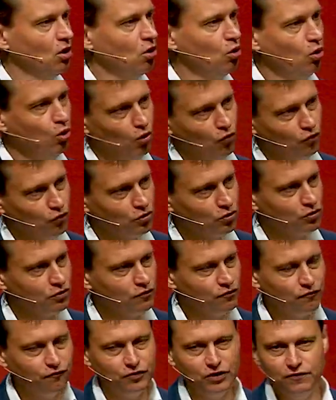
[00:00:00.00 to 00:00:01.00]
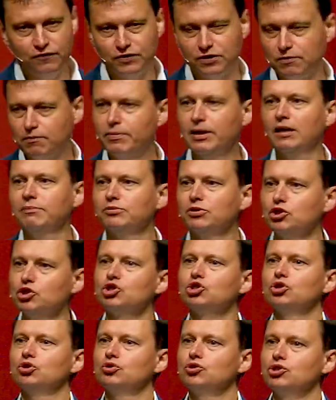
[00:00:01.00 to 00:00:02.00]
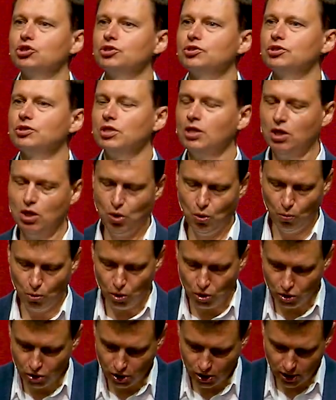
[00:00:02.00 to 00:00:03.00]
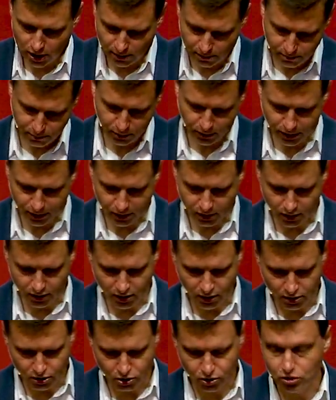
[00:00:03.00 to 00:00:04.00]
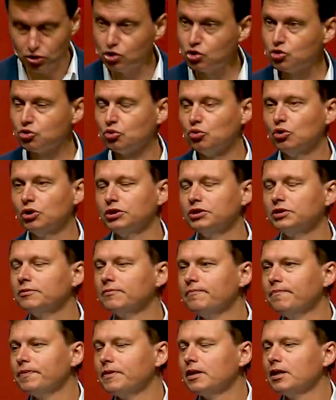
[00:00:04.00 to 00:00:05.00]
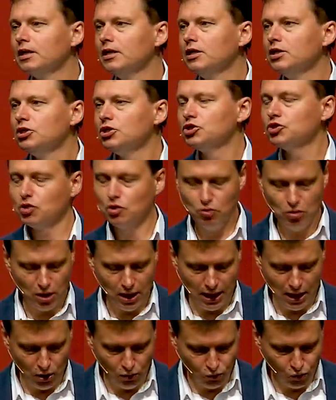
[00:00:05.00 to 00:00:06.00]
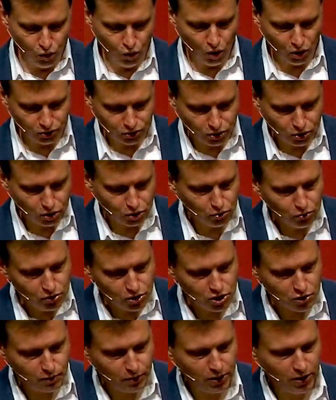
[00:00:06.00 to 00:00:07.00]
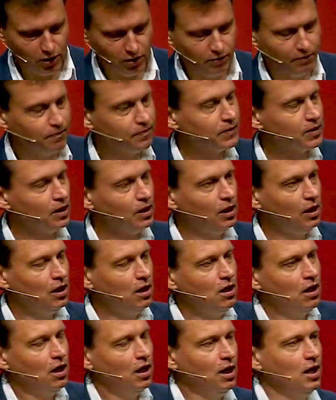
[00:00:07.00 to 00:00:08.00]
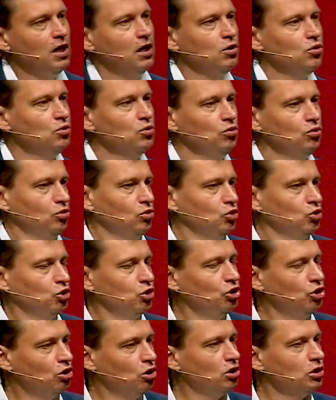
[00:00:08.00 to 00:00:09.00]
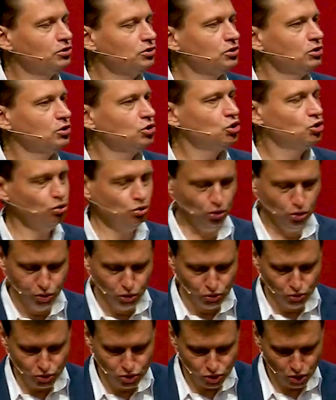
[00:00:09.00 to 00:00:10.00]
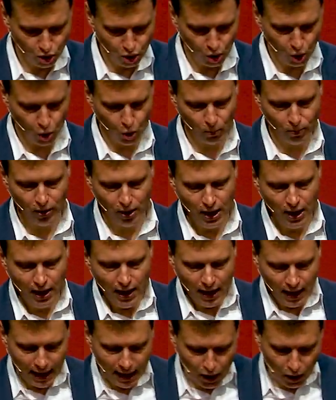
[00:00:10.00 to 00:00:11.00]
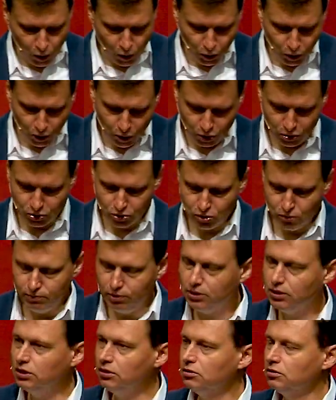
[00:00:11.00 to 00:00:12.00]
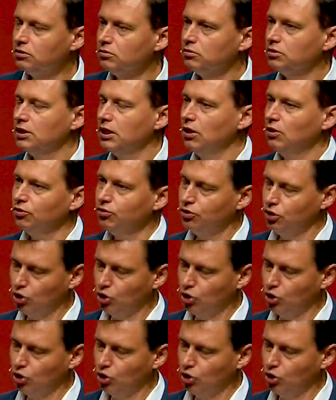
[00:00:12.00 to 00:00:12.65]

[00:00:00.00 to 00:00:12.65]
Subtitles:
Over 50 Baptist churches were completely destroyed. So how not to despair? How not to lose hope? How not to begin to doubt